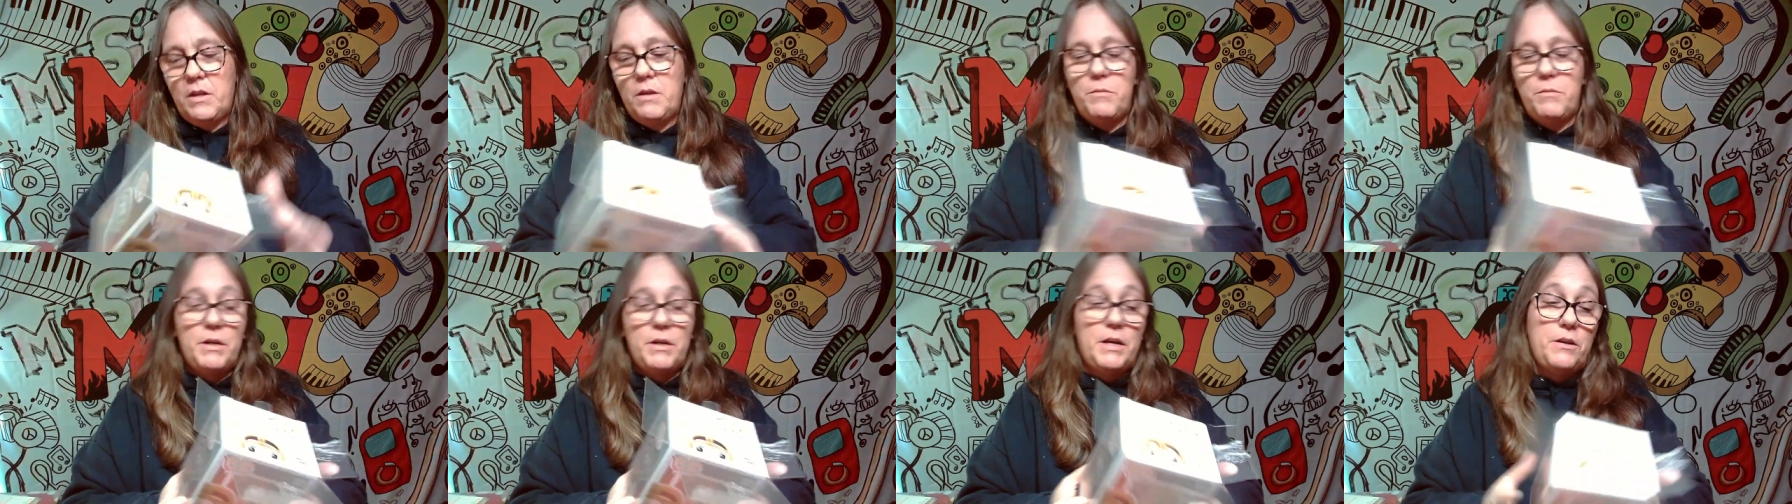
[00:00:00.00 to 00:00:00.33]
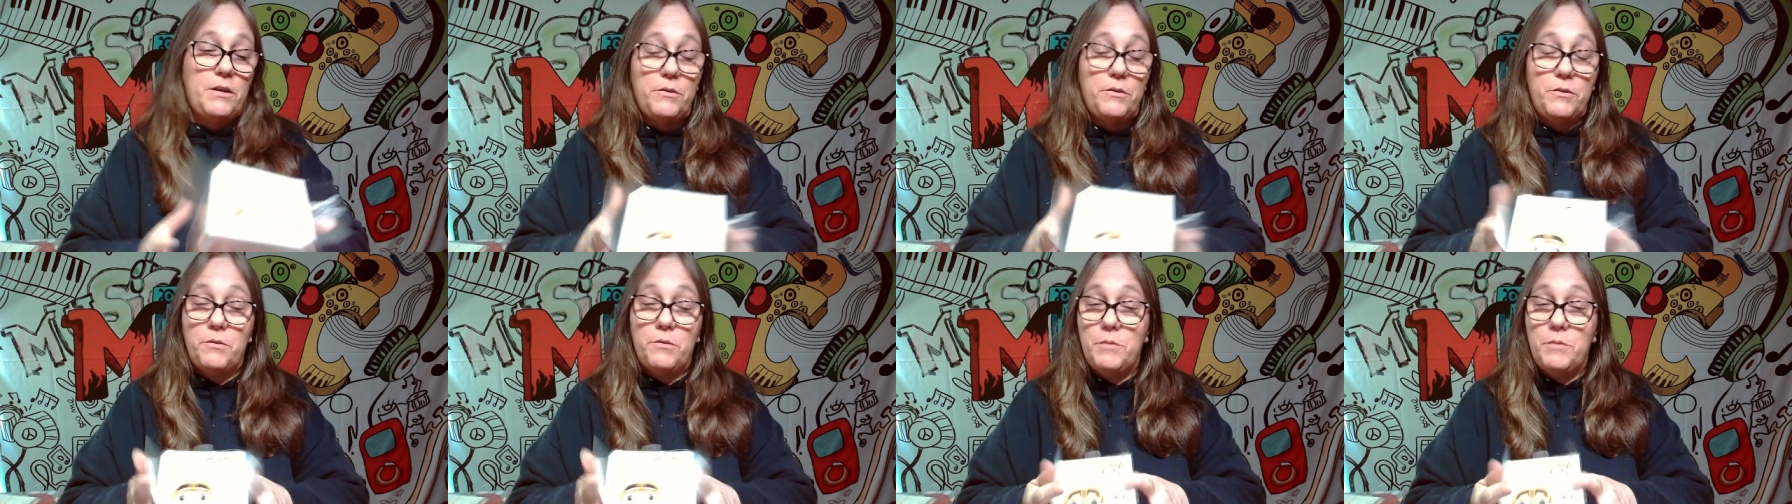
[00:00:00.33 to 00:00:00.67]
but I
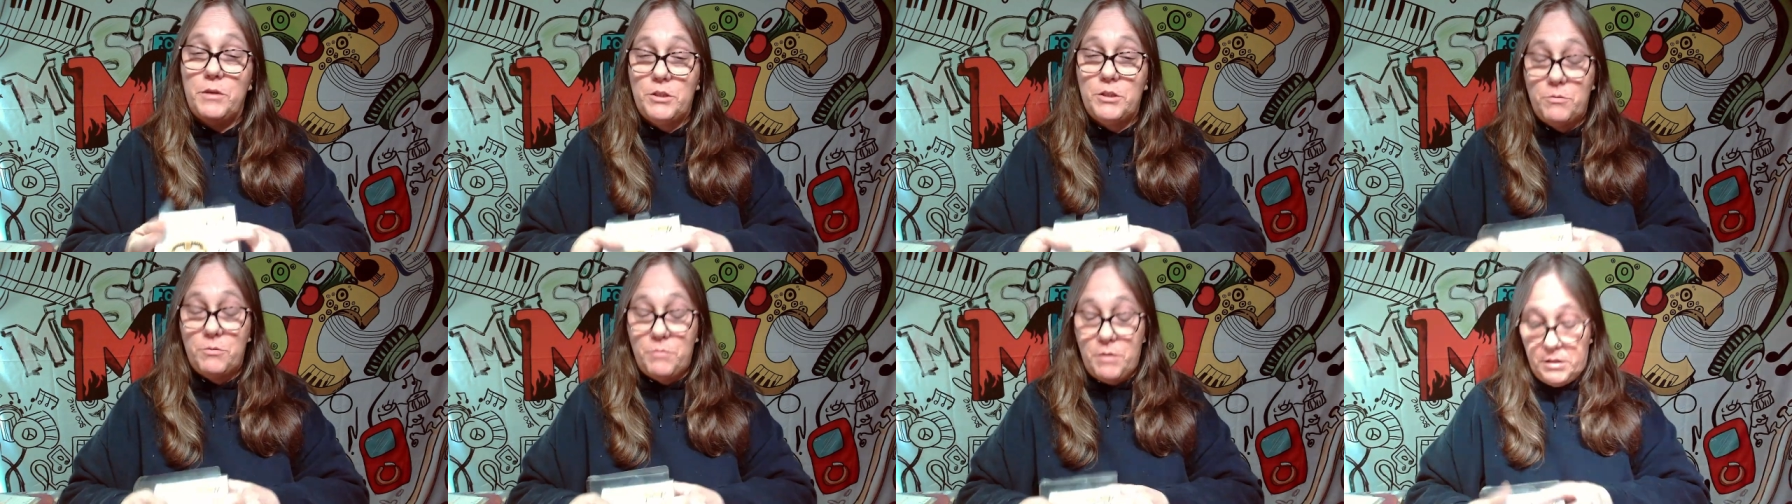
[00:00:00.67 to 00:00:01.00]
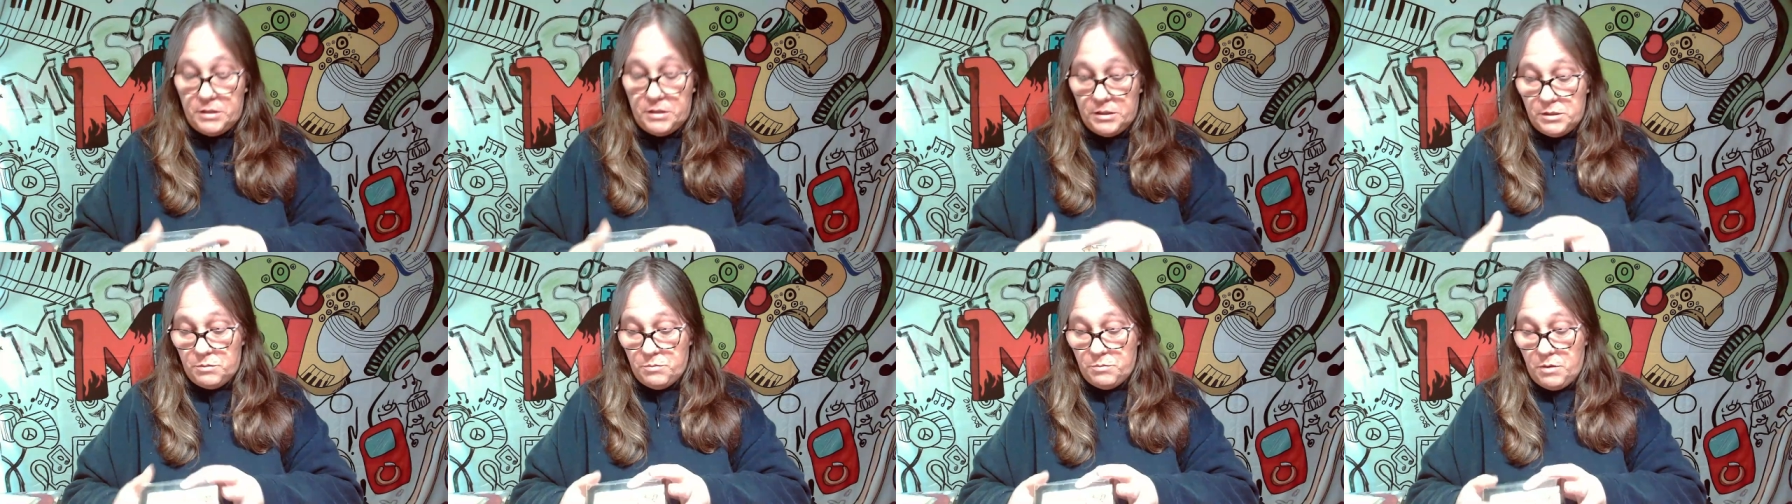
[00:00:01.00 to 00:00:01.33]
don't know much
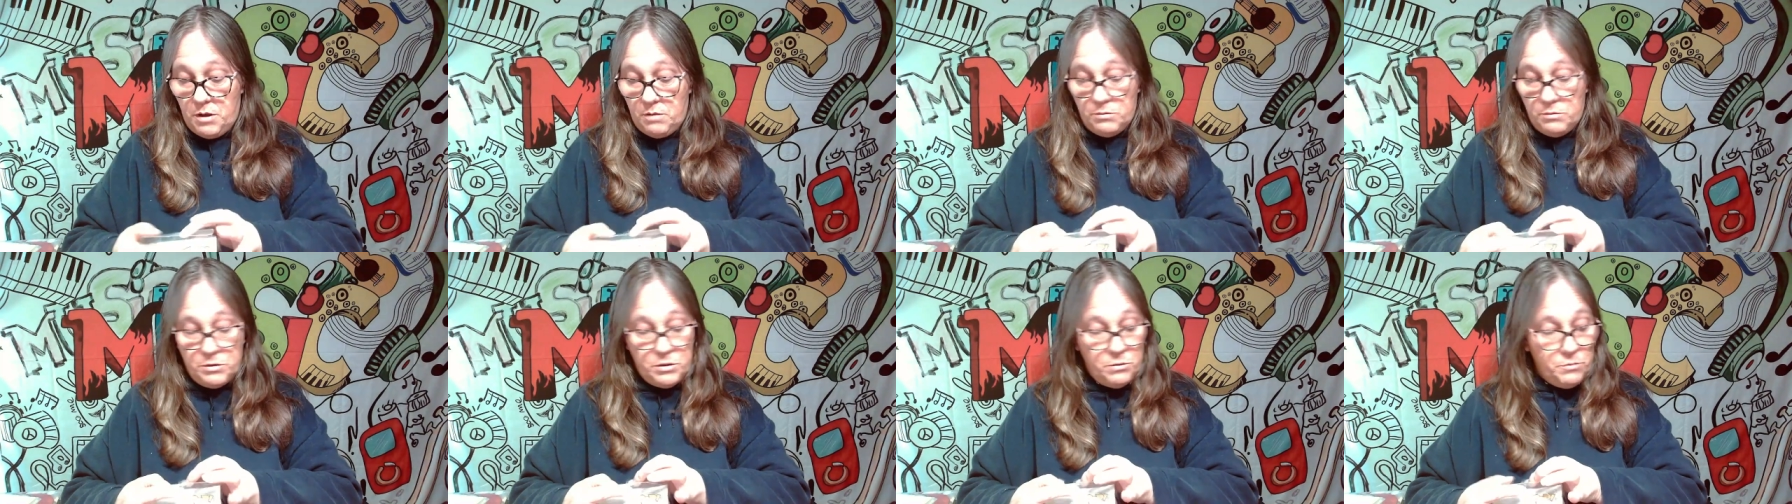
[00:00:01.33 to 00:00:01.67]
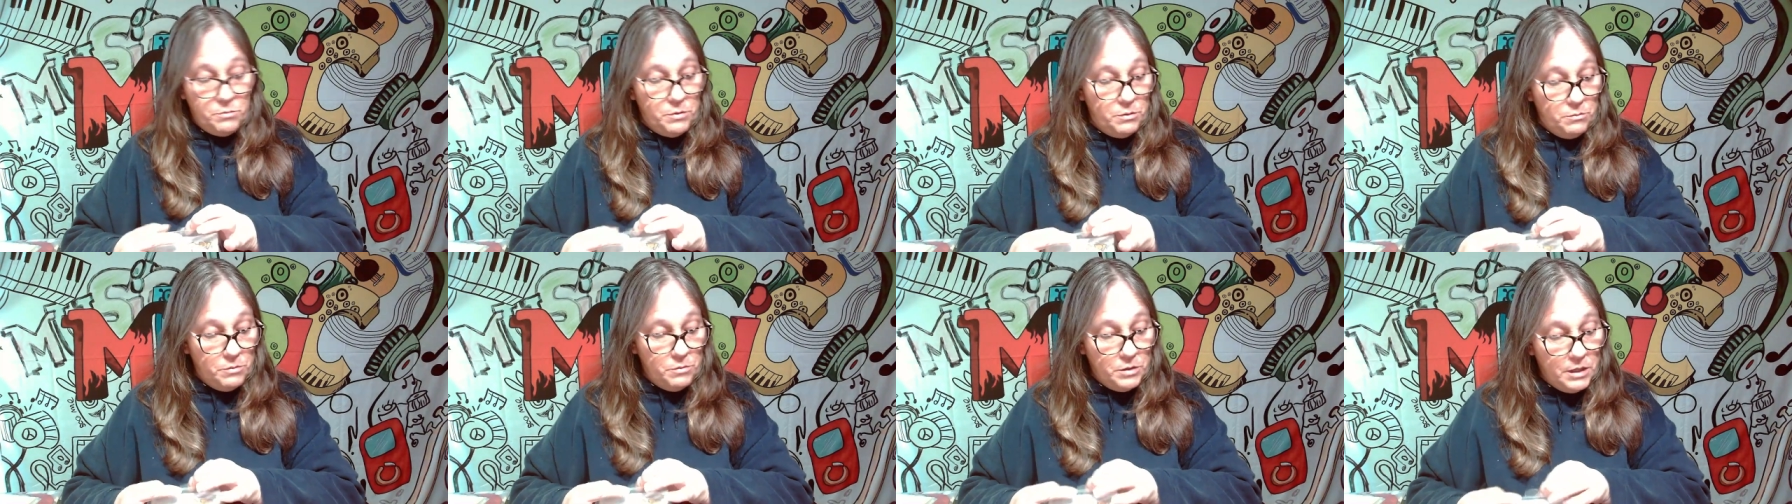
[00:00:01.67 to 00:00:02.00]
about this pop, so
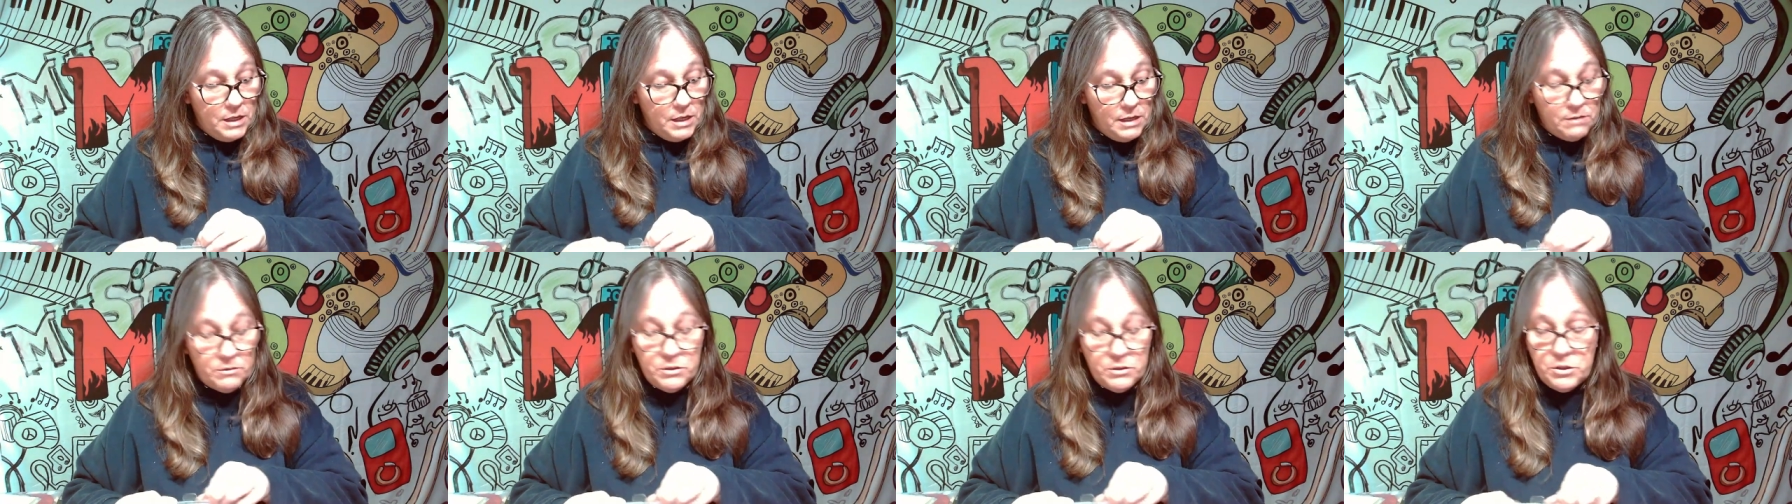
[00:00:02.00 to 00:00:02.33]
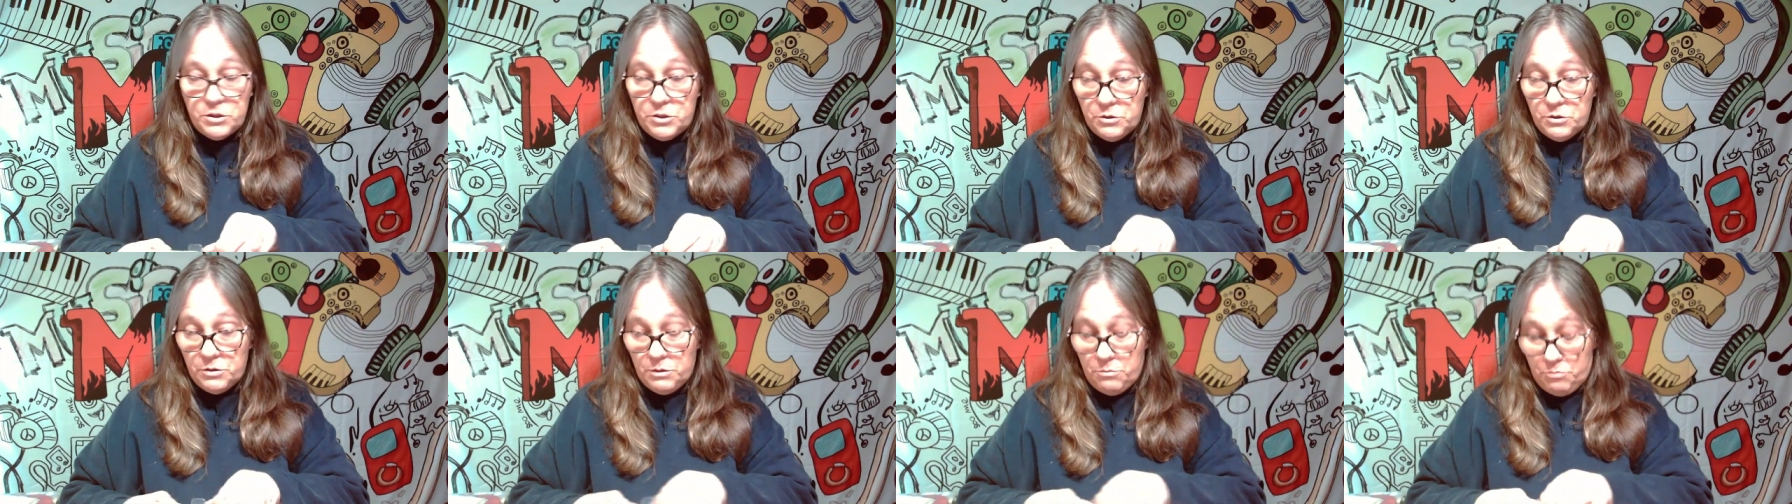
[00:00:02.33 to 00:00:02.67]
we will have to
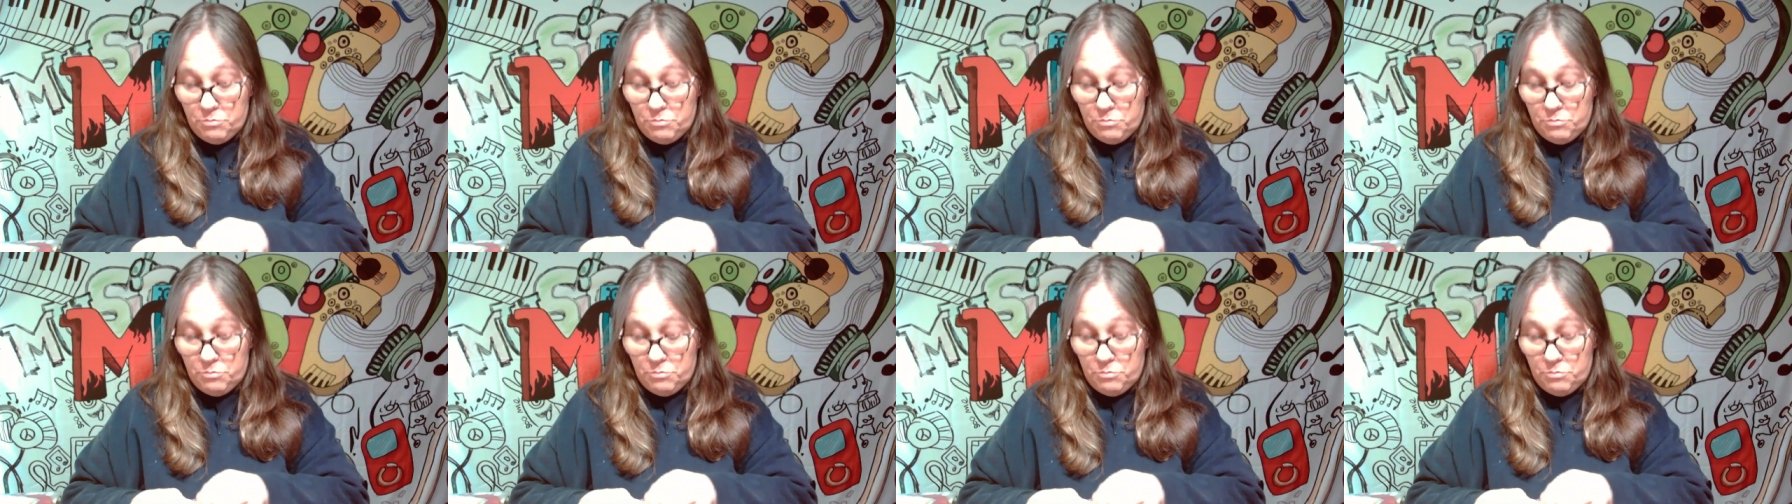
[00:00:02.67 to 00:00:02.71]
do a